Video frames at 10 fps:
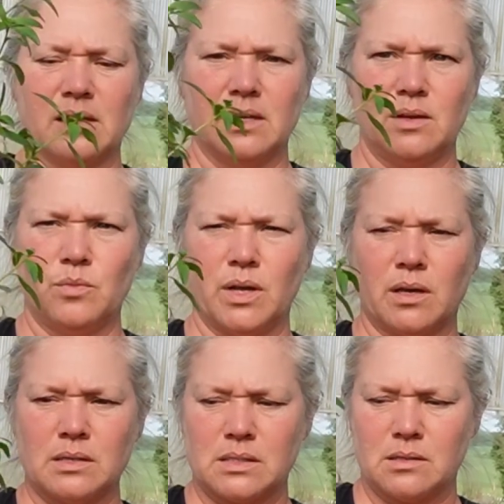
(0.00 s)
clean when it
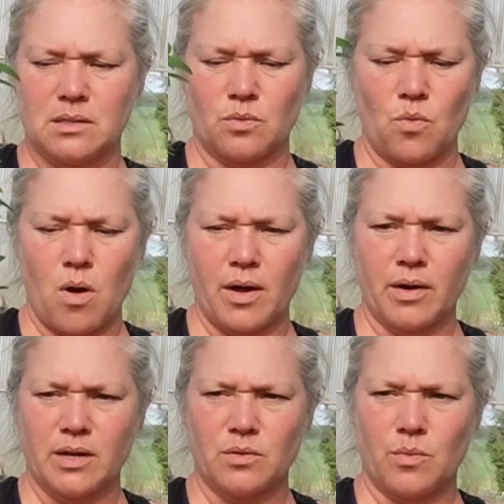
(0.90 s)
gets into the
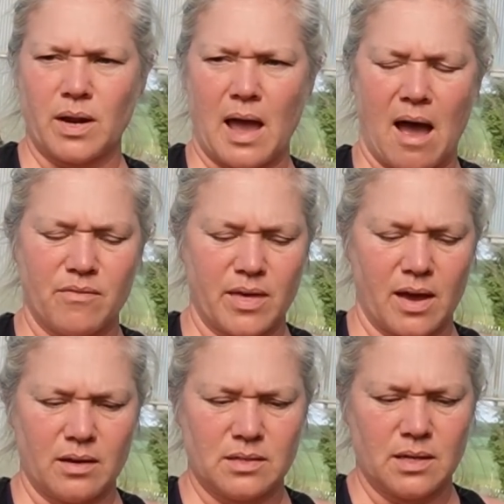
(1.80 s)
water. I don't want to have
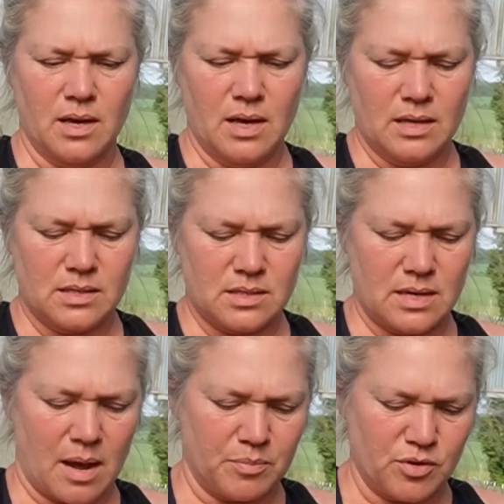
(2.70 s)
that
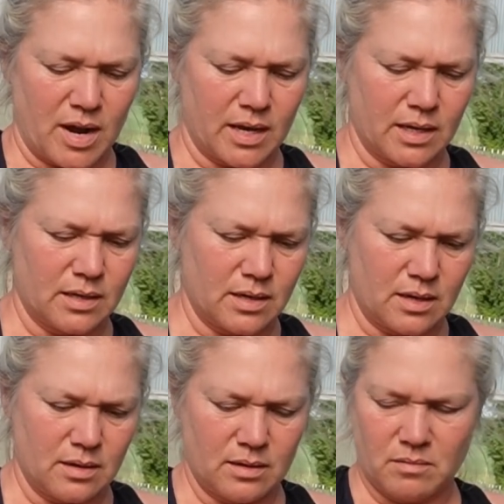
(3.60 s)
snapdragon
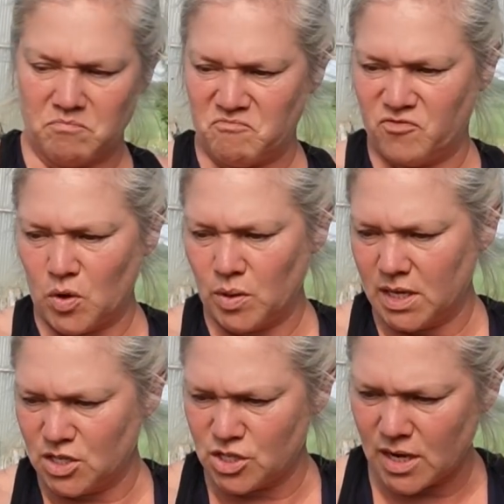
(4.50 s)

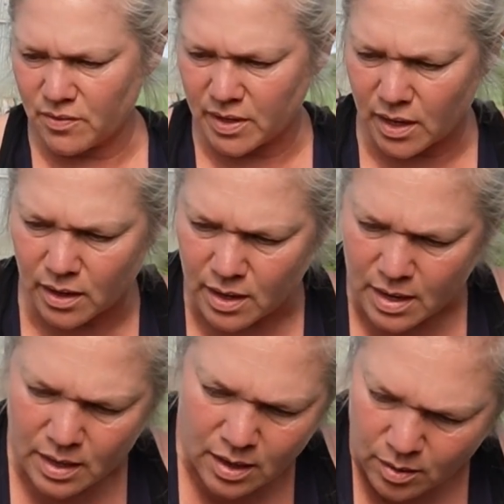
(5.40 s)
foliage down there.
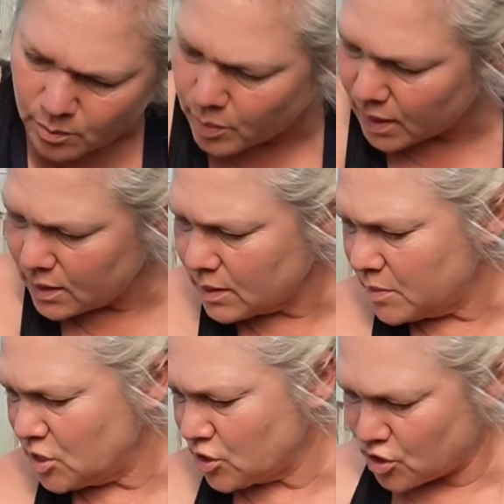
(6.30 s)
But let
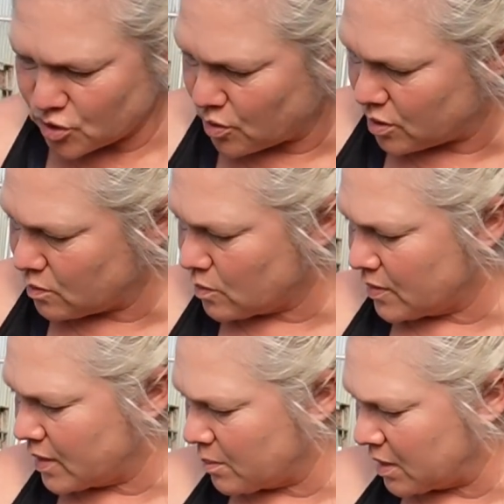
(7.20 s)
me just show you
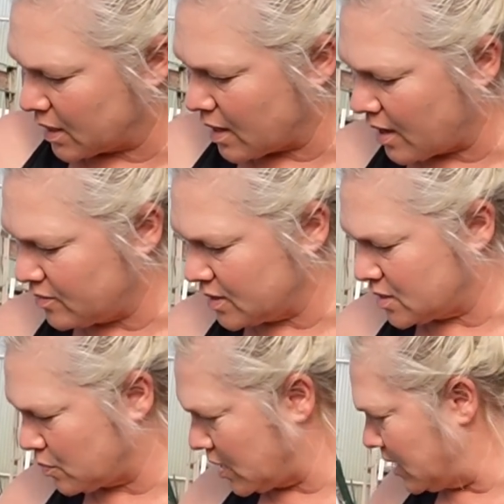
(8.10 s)
one that I'm going to cut
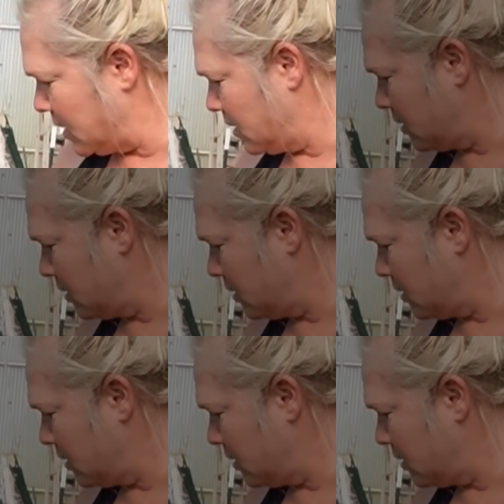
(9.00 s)
this way.